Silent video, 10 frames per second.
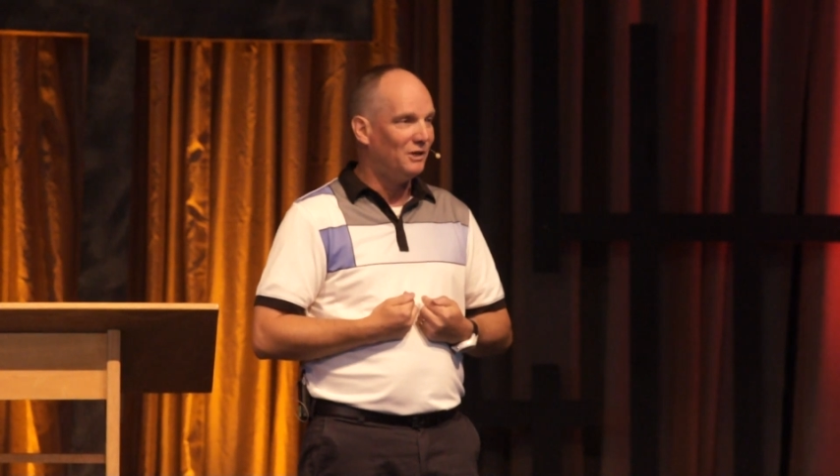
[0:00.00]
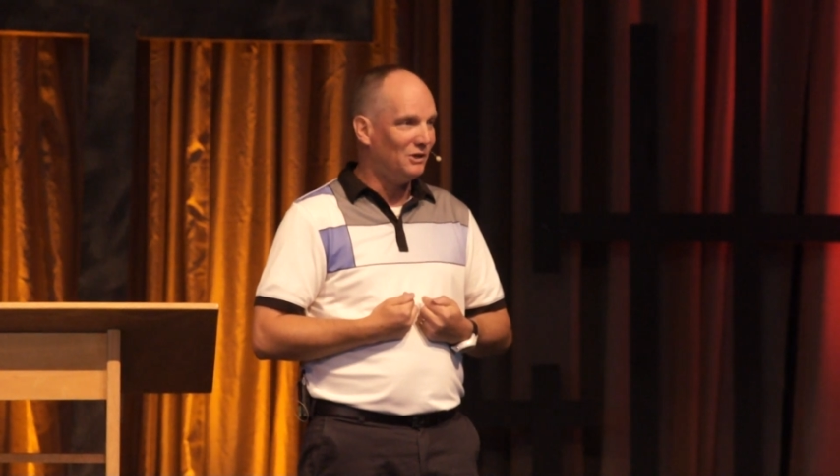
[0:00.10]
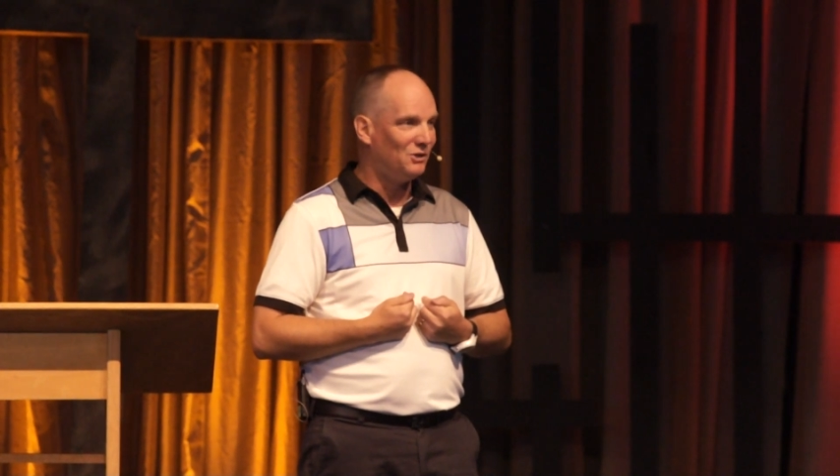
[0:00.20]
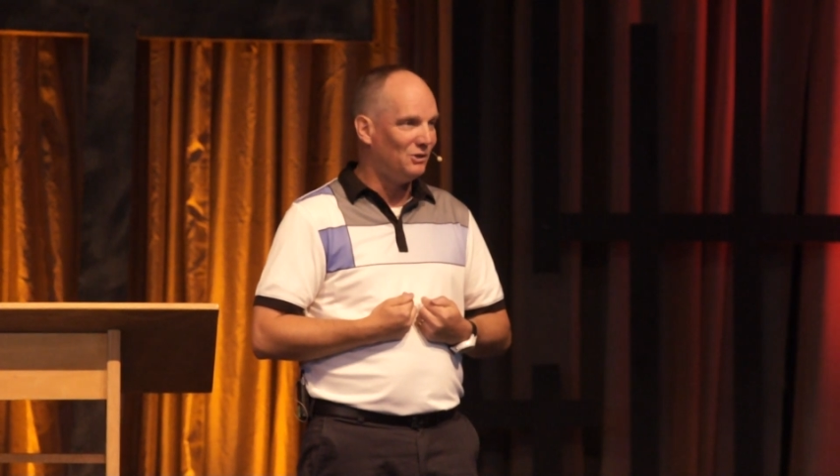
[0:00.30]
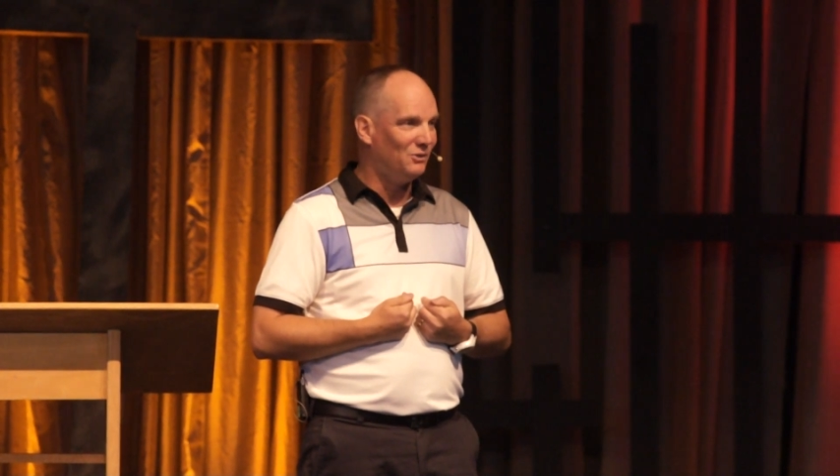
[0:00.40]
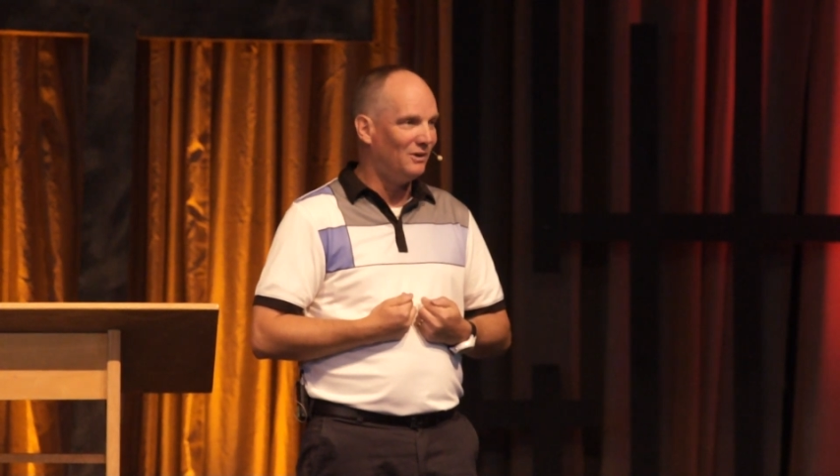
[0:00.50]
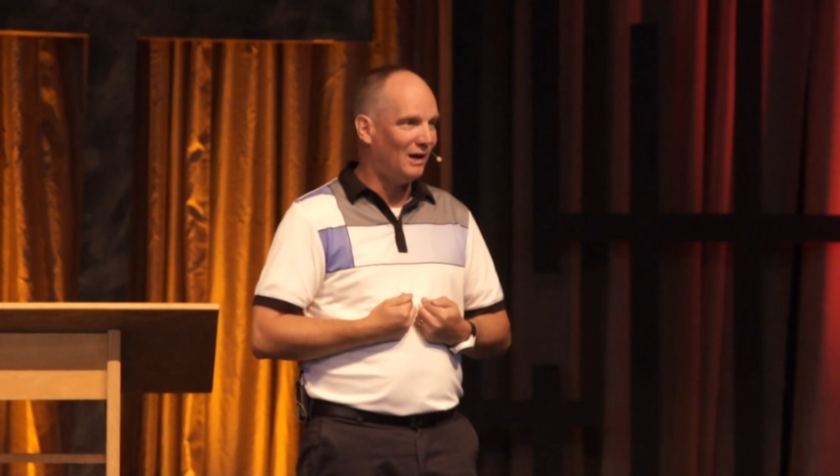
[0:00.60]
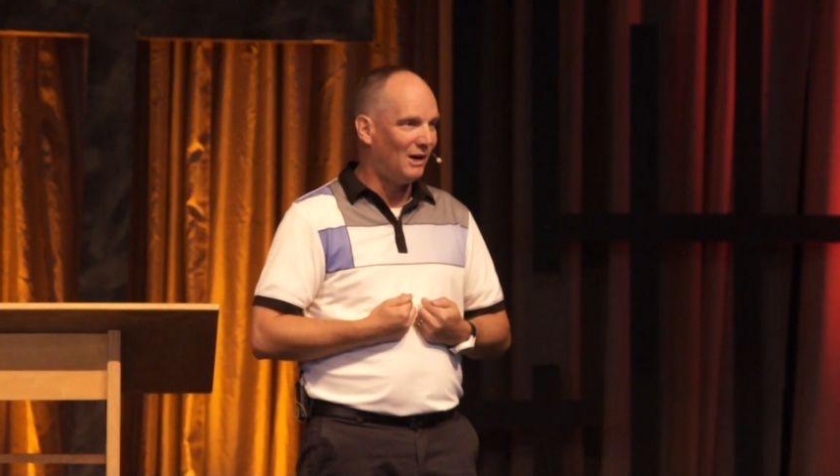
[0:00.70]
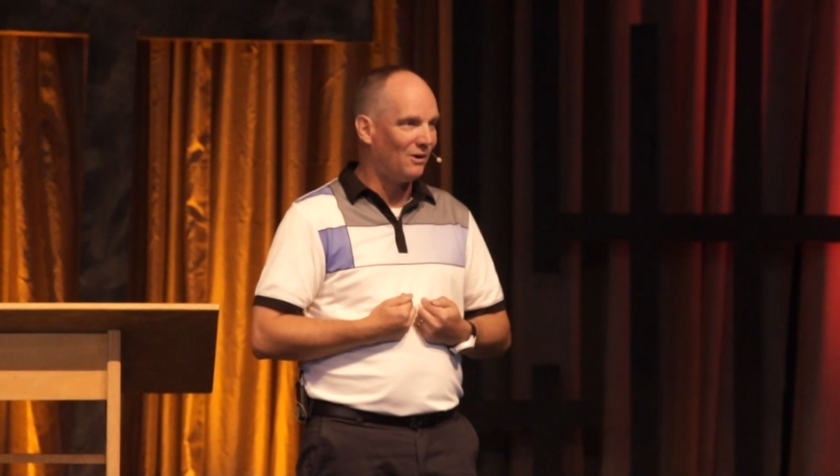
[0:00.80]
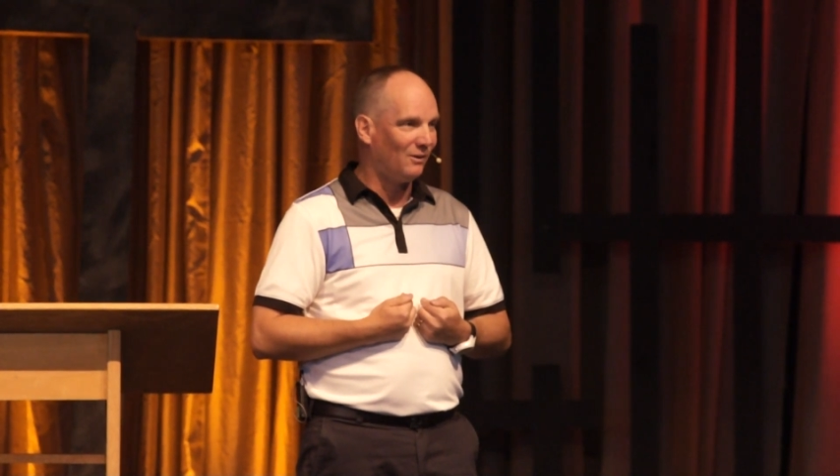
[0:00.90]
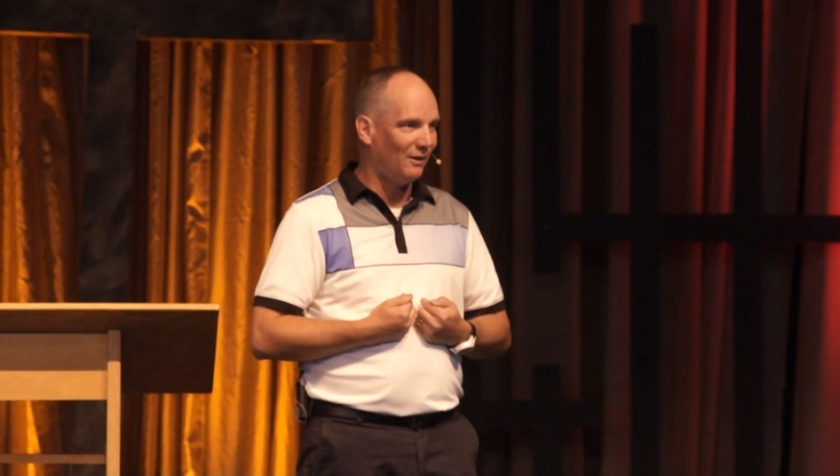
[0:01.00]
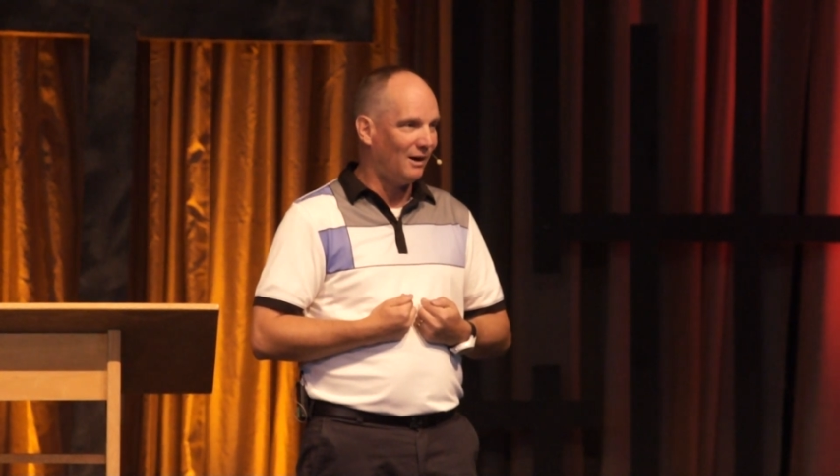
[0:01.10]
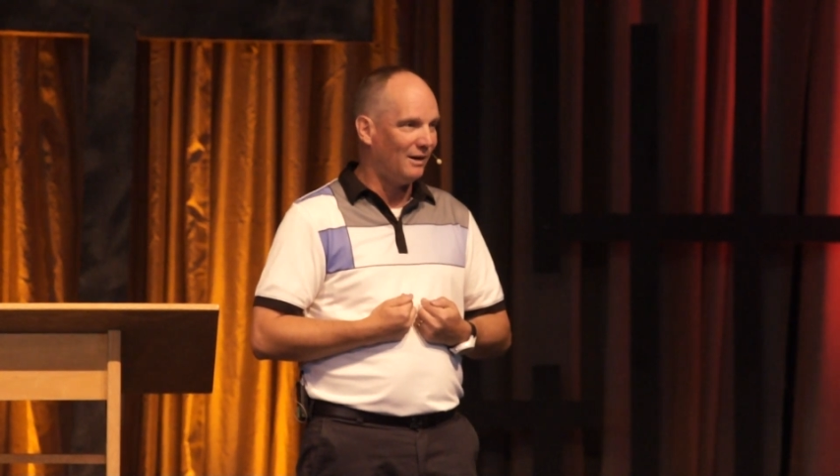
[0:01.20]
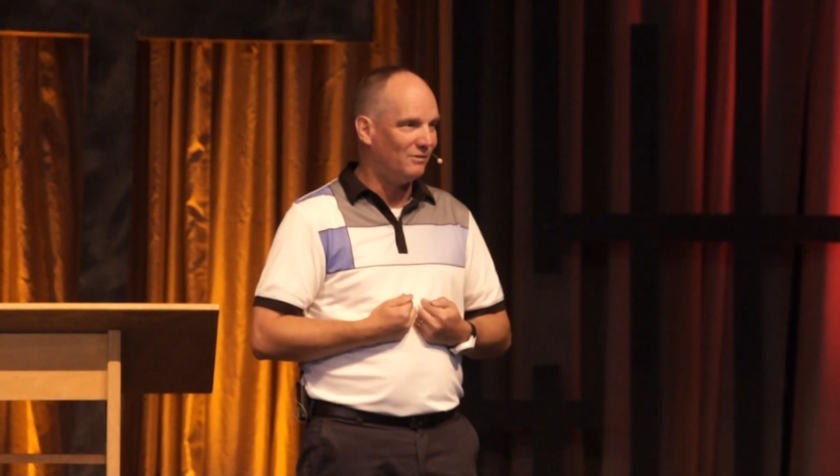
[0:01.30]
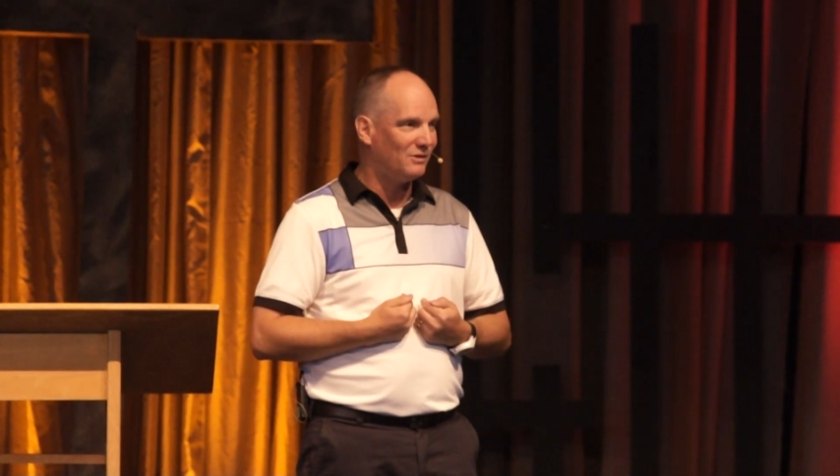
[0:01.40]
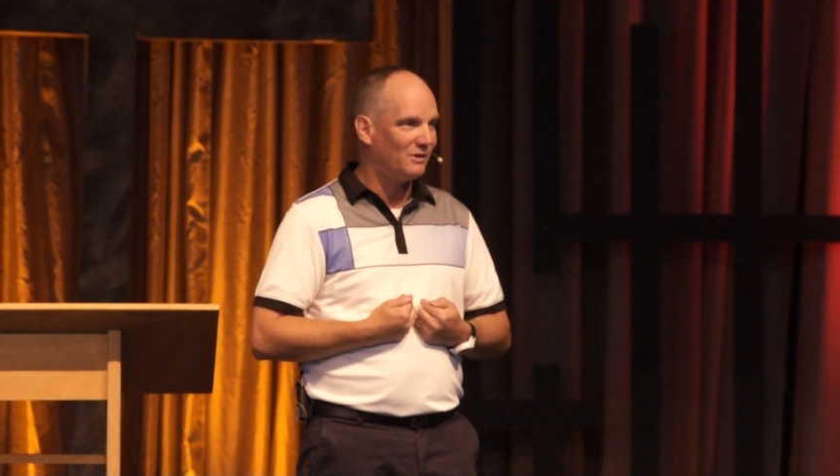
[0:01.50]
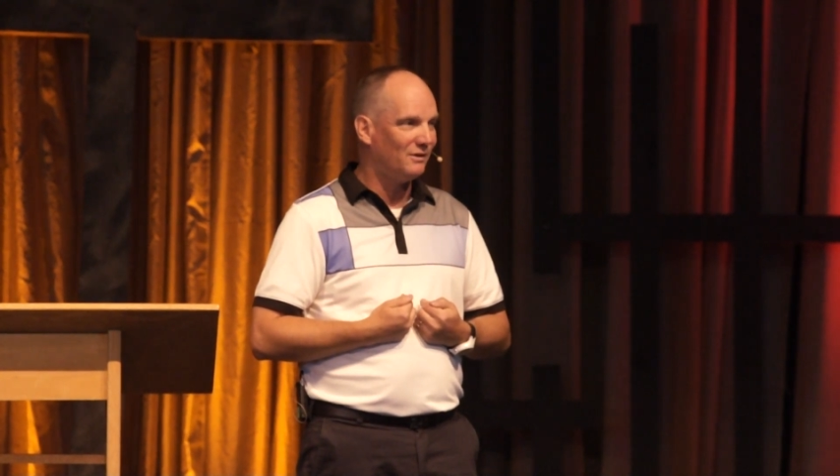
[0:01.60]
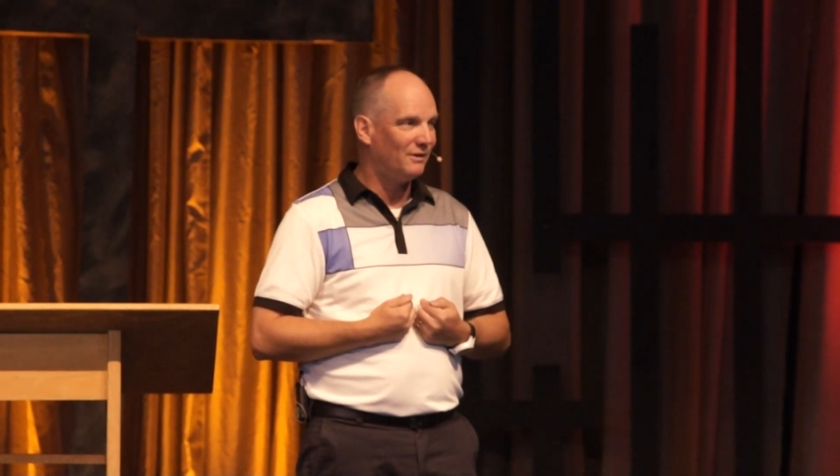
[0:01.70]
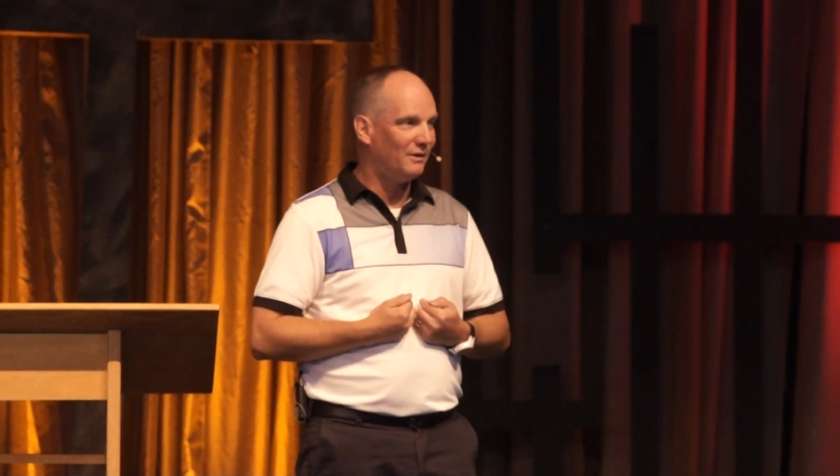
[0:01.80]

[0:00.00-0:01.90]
into our lives